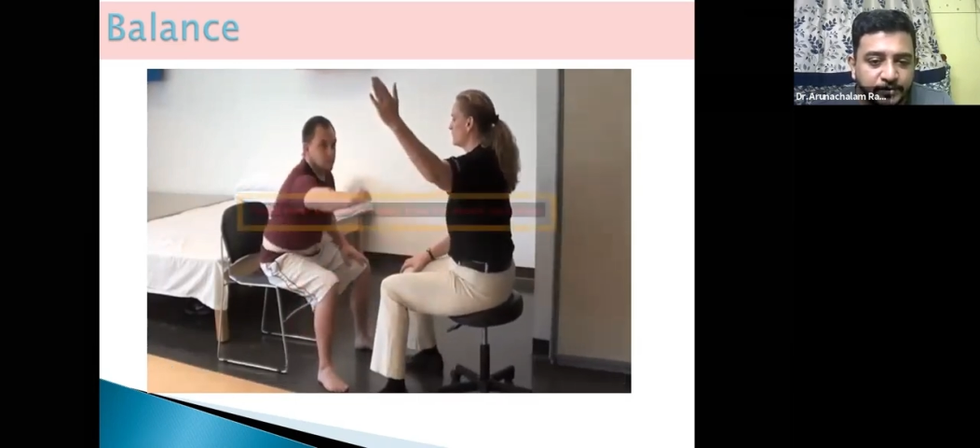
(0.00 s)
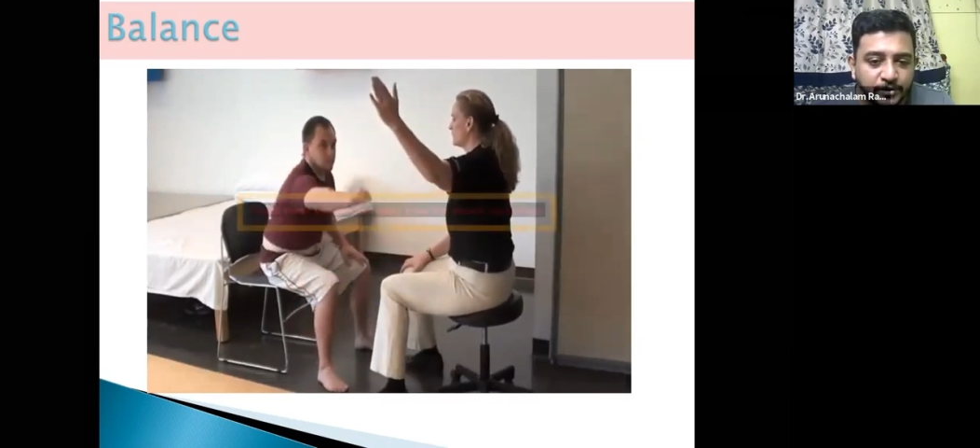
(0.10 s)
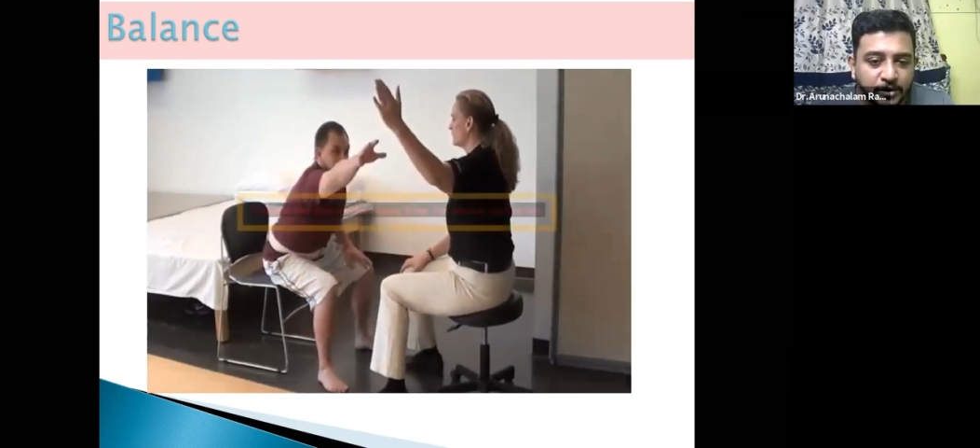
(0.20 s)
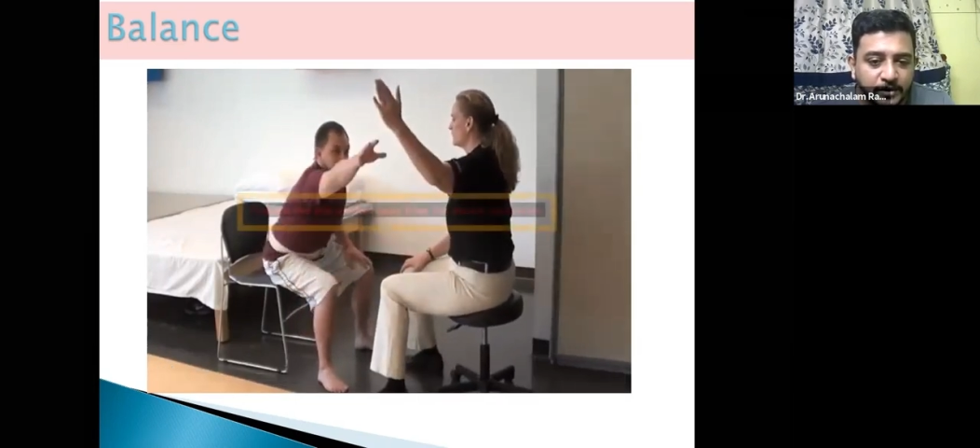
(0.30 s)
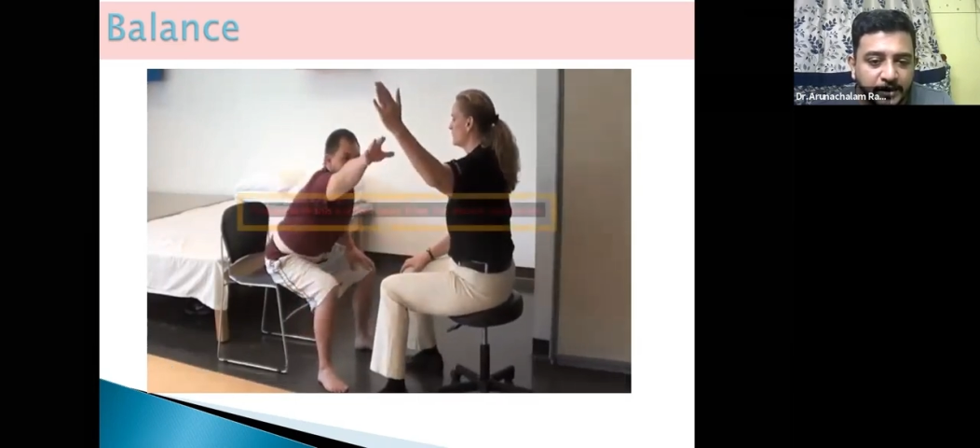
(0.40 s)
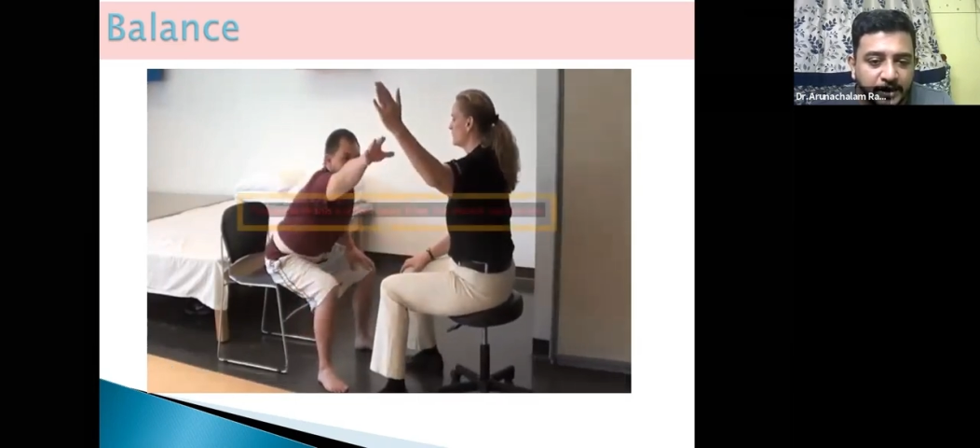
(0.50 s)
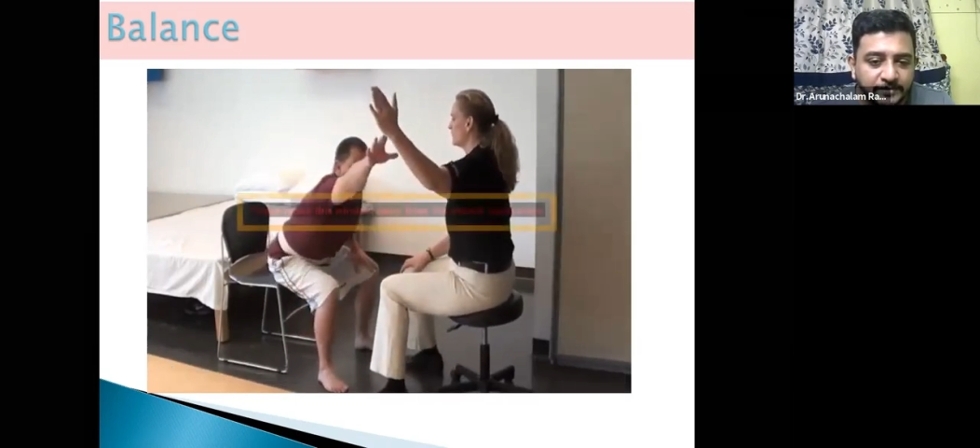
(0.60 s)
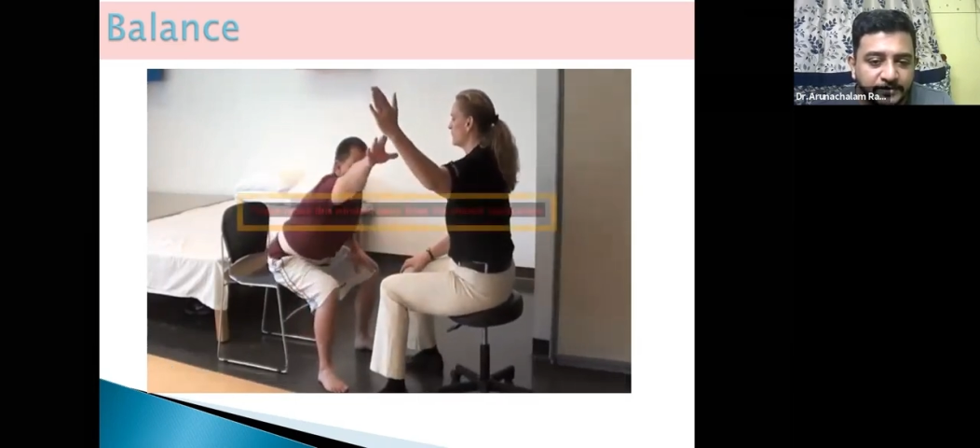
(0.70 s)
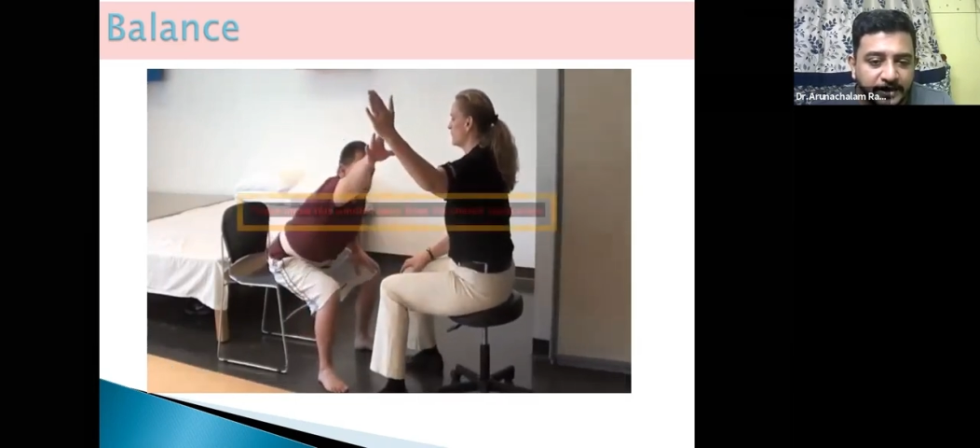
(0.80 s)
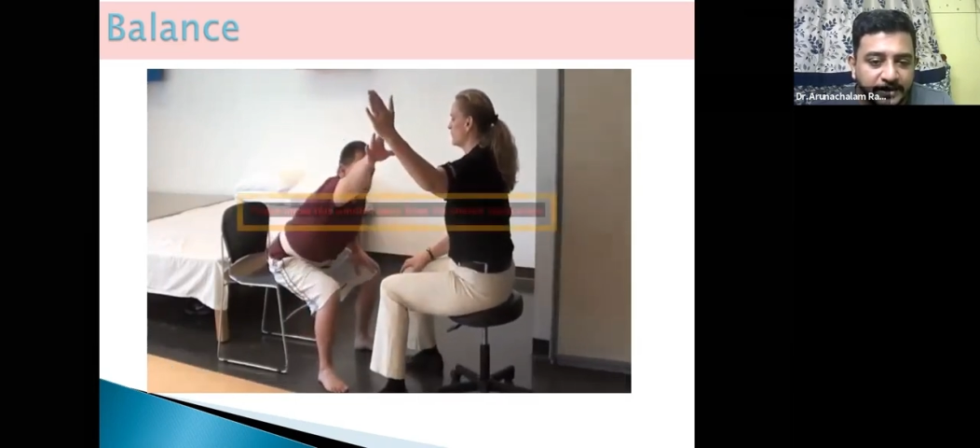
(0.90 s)
beyond the
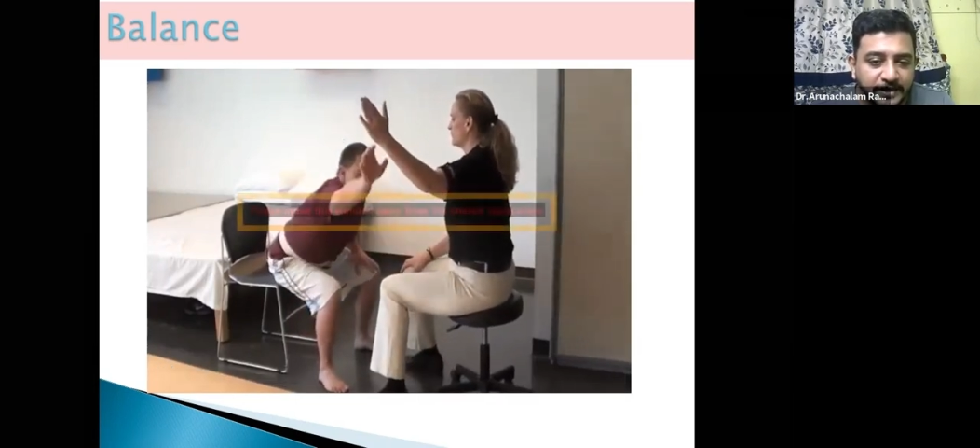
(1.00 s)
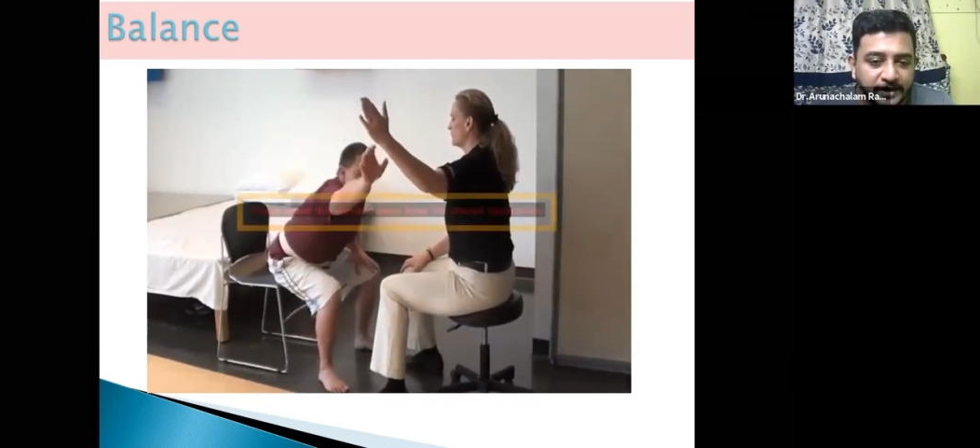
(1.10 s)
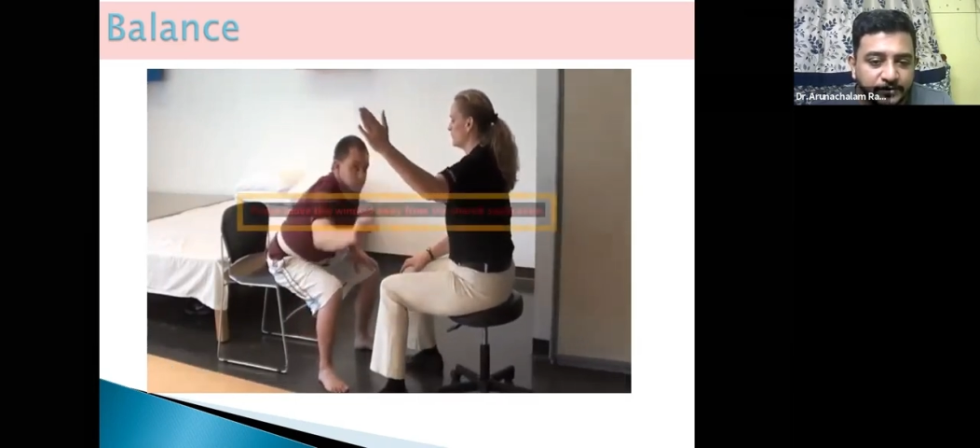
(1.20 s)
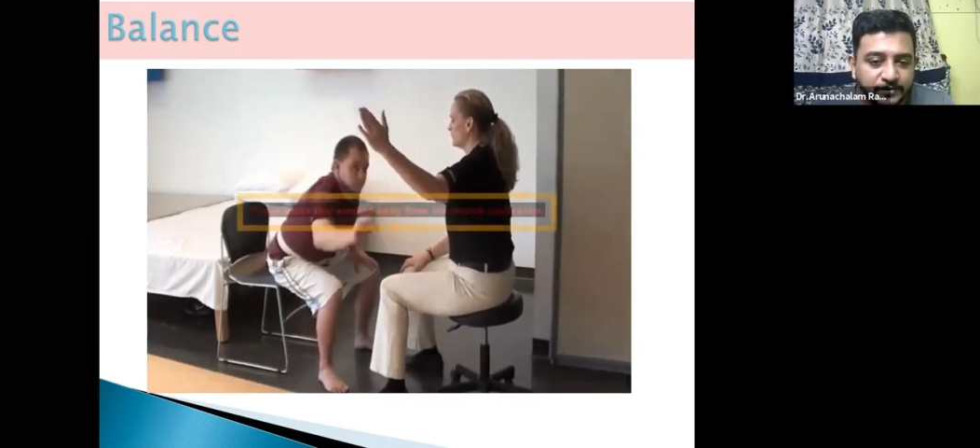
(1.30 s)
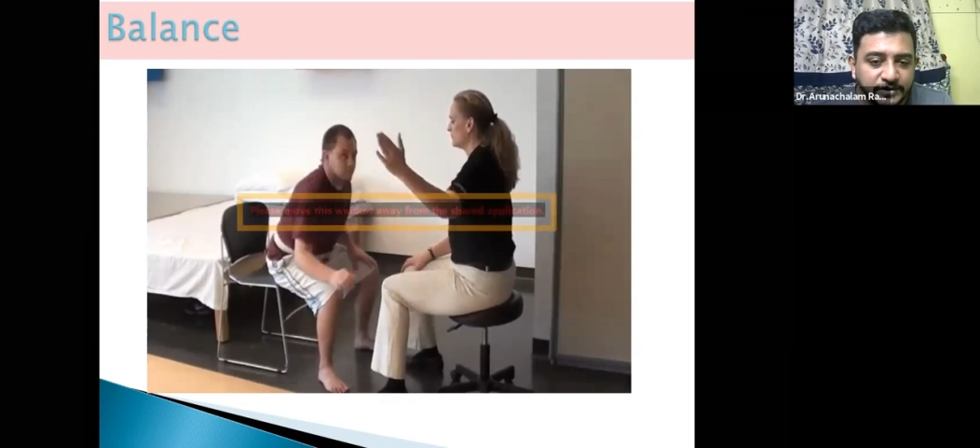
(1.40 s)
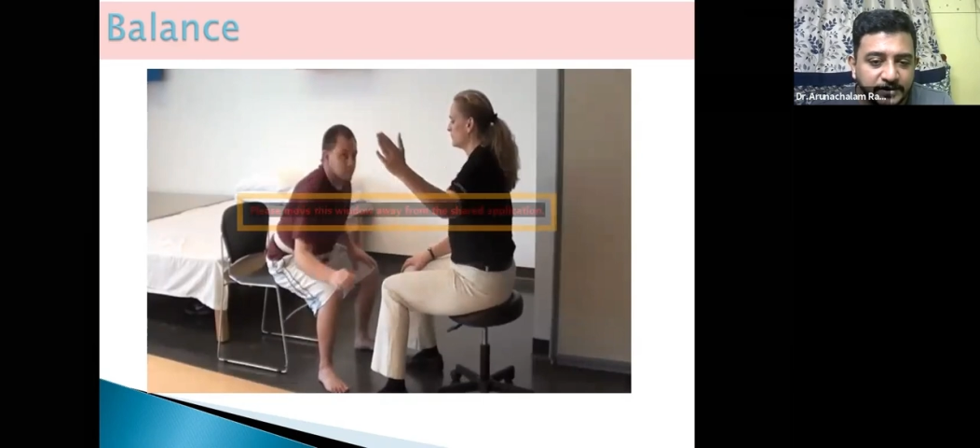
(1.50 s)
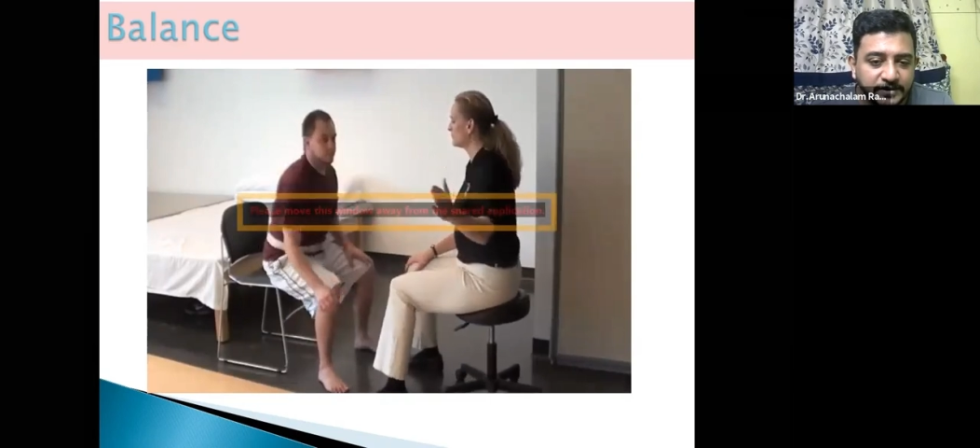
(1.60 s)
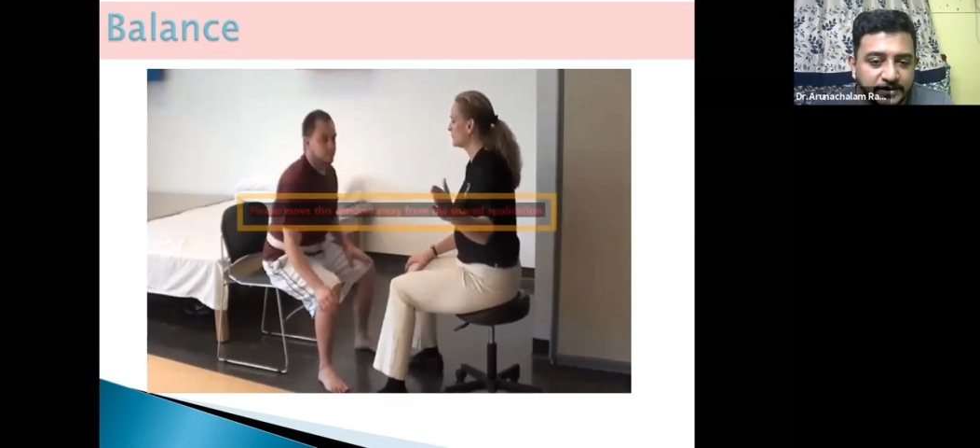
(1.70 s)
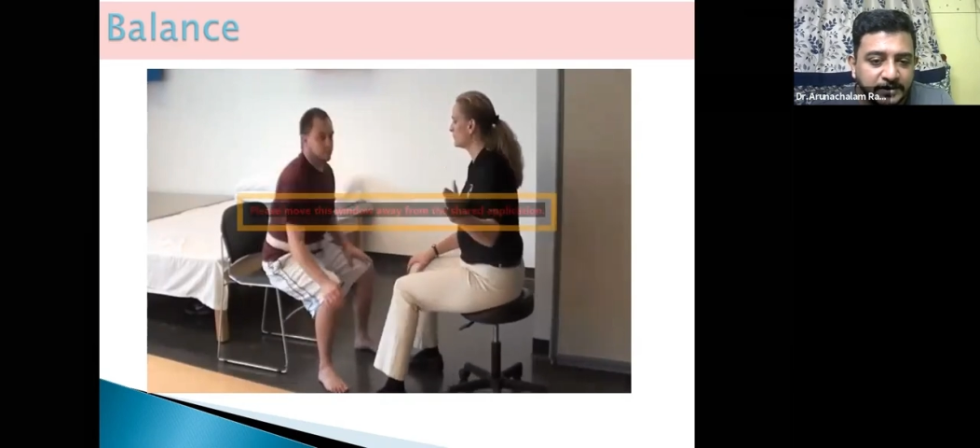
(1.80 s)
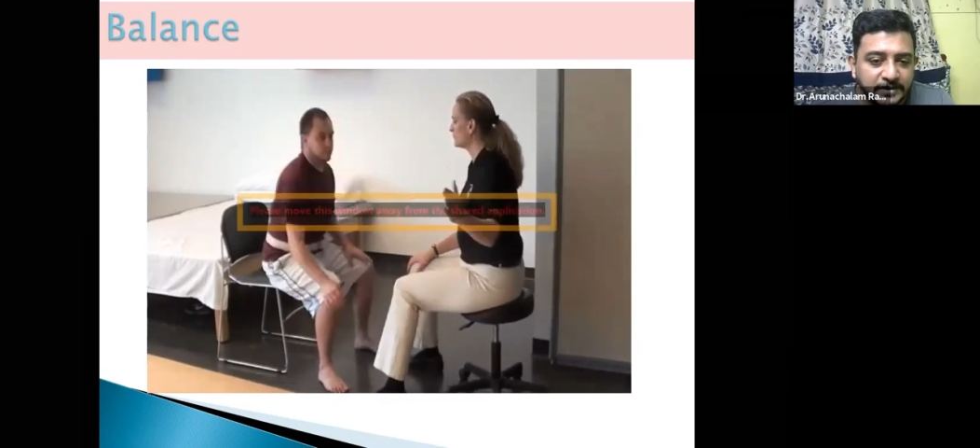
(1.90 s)
arm's length. Can you see
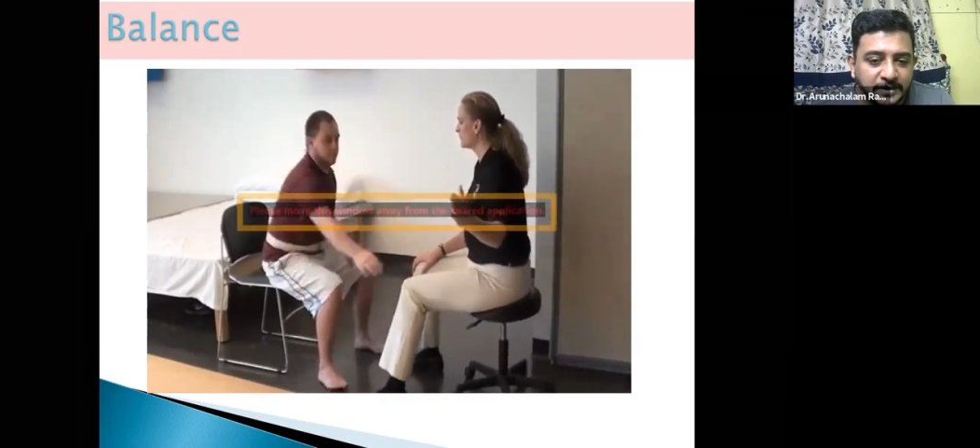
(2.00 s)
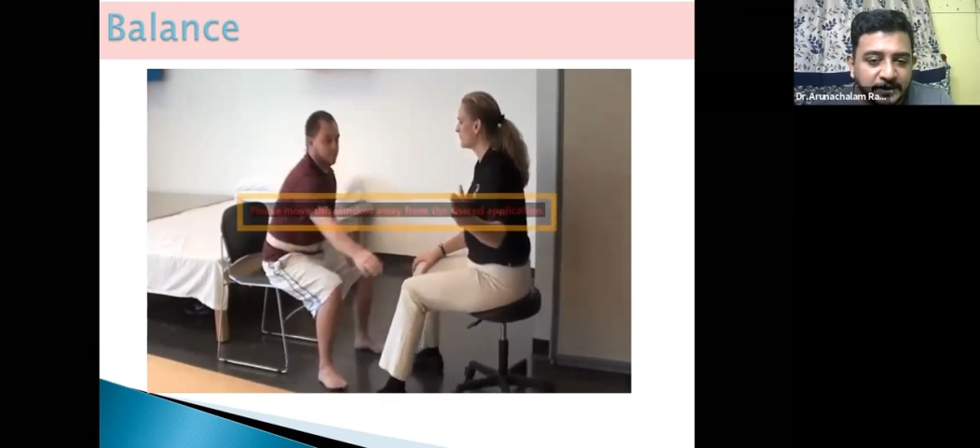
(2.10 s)
this?